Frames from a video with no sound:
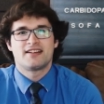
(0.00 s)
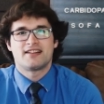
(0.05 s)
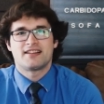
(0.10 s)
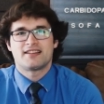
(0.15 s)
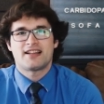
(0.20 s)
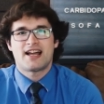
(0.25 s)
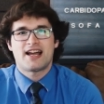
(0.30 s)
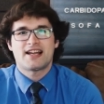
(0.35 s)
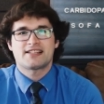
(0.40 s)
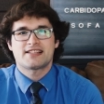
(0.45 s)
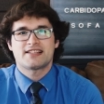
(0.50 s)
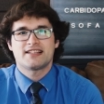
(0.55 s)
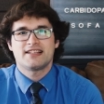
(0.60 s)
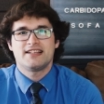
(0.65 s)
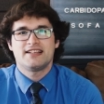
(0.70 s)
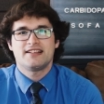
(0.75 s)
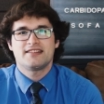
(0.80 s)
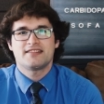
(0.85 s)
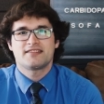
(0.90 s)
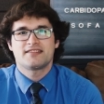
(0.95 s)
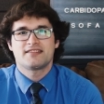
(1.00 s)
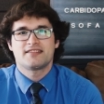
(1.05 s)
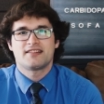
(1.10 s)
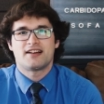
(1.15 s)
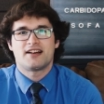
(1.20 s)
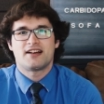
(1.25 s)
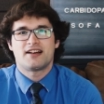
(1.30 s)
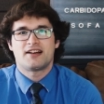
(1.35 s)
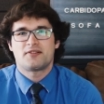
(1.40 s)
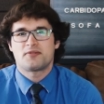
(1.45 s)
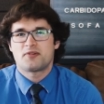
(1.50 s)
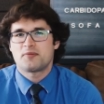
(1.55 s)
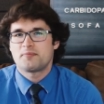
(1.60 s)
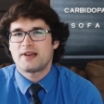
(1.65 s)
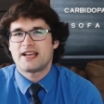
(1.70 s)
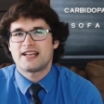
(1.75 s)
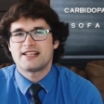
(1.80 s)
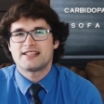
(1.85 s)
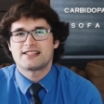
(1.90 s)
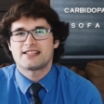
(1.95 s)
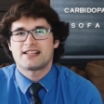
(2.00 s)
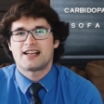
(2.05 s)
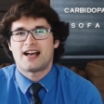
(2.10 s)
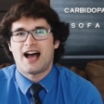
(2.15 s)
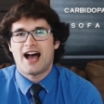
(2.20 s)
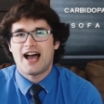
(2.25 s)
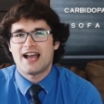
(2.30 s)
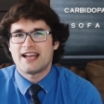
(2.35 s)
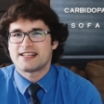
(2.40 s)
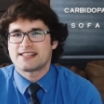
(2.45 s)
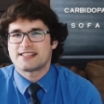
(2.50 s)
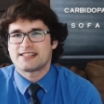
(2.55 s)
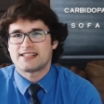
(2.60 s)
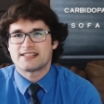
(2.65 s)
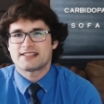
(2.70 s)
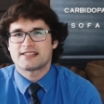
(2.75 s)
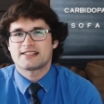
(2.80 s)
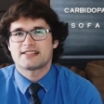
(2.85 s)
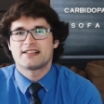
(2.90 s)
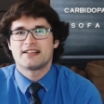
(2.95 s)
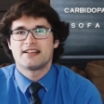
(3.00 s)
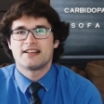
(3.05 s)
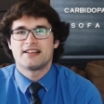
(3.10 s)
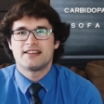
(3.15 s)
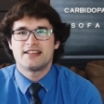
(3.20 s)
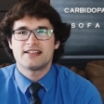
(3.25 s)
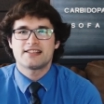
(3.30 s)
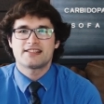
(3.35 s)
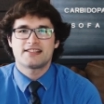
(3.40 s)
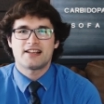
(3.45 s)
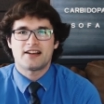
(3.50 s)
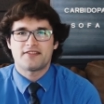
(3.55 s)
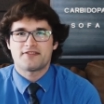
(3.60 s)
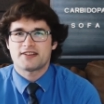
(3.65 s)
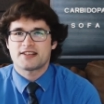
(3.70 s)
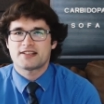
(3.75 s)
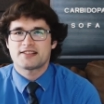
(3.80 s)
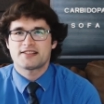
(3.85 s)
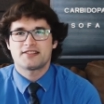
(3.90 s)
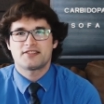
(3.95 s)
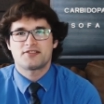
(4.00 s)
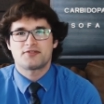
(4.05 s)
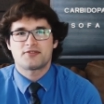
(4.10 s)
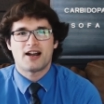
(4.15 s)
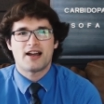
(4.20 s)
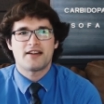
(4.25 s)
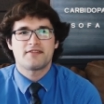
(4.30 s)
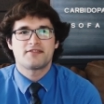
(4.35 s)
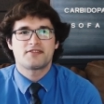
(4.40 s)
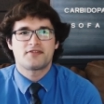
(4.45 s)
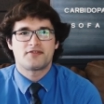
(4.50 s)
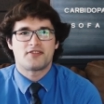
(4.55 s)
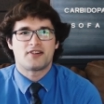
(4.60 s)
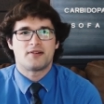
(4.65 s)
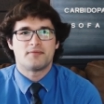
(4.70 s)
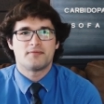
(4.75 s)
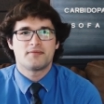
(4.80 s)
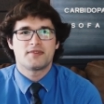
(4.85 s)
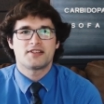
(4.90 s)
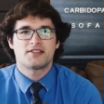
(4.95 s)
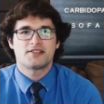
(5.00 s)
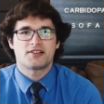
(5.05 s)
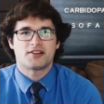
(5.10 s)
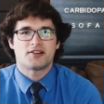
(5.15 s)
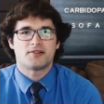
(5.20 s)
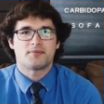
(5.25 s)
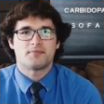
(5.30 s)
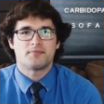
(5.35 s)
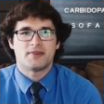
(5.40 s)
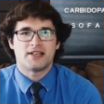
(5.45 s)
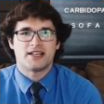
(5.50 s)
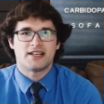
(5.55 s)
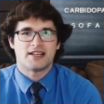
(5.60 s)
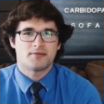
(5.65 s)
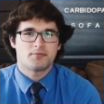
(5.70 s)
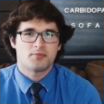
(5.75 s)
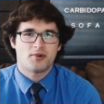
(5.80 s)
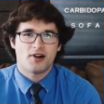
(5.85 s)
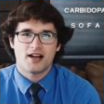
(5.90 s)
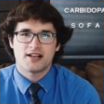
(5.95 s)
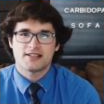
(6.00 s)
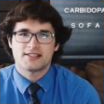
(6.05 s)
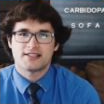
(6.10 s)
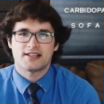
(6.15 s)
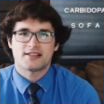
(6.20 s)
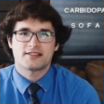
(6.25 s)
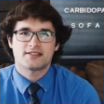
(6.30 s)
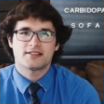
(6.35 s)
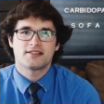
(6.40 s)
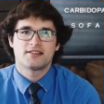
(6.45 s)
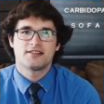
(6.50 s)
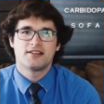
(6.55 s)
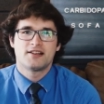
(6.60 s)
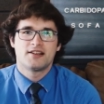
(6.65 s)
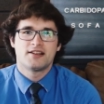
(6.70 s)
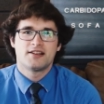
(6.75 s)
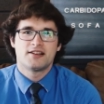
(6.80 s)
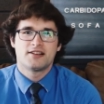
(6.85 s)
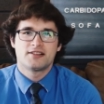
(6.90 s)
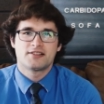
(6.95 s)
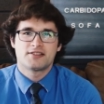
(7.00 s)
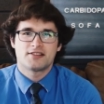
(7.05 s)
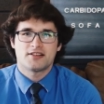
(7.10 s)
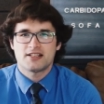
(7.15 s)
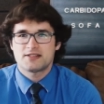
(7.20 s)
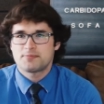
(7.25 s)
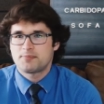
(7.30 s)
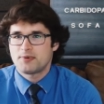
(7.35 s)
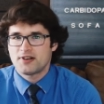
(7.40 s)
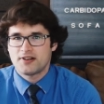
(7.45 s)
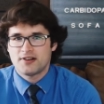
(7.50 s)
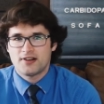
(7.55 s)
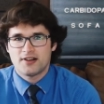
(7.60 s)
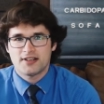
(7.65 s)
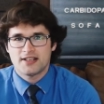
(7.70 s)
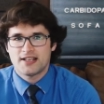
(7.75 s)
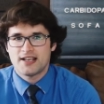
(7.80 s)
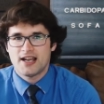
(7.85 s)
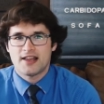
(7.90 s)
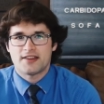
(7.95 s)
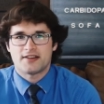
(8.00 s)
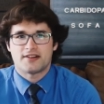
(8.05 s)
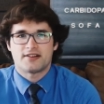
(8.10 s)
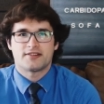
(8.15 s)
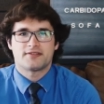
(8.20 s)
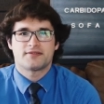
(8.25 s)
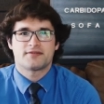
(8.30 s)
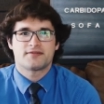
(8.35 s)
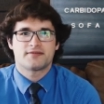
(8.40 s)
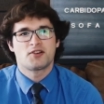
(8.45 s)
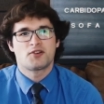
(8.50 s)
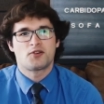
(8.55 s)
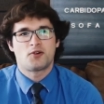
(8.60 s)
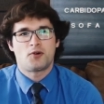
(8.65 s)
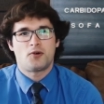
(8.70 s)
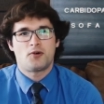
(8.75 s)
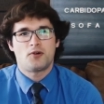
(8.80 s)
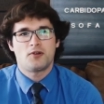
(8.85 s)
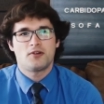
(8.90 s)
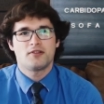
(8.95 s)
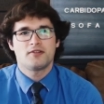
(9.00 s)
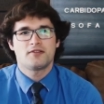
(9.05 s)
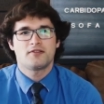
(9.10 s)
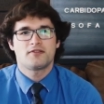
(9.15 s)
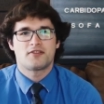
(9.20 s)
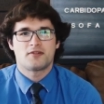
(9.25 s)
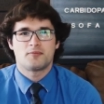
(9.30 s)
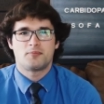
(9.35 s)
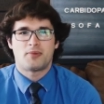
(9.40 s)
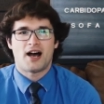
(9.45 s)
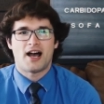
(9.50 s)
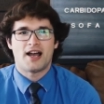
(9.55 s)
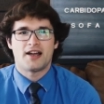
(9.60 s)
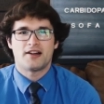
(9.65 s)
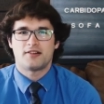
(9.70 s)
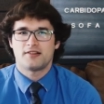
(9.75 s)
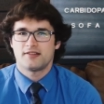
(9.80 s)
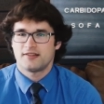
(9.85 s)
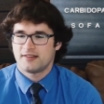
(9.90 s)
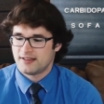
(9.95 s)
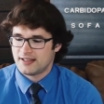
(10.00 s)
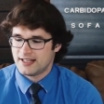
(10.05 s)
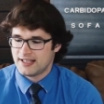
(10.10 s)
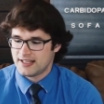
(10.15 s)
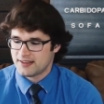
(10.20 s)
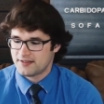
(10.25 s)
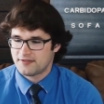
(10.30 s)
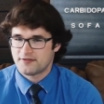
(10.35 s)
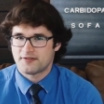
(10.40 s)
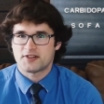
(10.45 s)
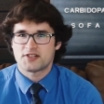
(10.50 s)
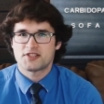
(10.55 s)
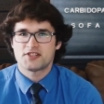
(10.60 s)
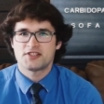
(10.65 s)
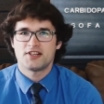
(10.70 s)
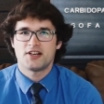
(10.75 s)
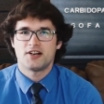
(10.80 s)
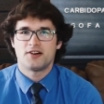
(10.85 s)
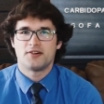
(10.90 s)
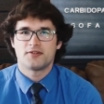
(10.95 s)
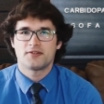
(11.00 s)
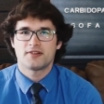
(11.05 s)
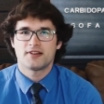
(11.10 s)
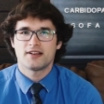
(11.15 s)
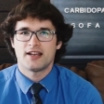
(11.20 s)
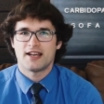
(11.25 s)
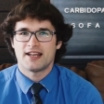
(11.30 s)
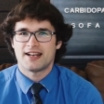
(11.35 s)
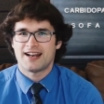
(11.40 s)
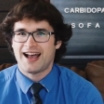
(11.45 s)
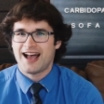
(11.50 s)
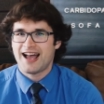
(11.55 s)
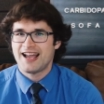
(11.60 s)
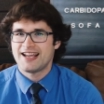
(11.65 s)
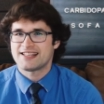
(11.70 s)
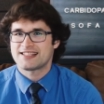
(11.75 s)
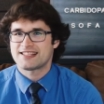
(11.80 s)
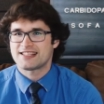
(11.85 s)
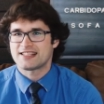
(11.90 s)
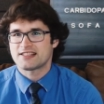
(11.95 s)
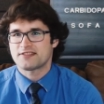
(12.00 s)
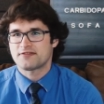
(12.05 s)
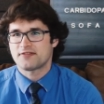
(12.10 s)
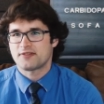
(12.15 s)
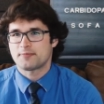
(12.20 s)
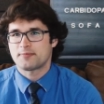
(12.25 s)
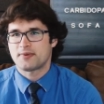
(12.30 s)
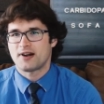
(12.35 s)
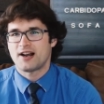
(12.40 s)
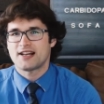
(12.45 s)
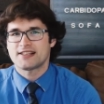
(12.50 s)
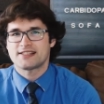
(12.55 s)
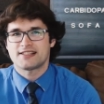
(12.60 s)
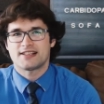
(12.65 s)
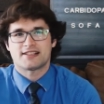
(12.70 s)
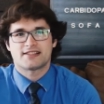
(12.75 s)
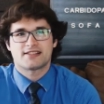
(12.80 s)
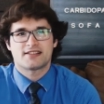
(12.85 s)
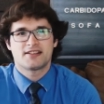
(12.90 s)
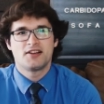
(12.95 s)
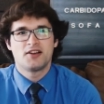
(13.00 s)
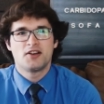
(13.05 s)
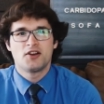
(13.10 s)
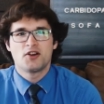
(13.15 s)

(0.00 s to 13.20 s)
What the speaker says: Lastly, remains iasis. This suffix derives from the term meaning process. So let's put it all together. Col for bile, lith for stone, and iasis for process.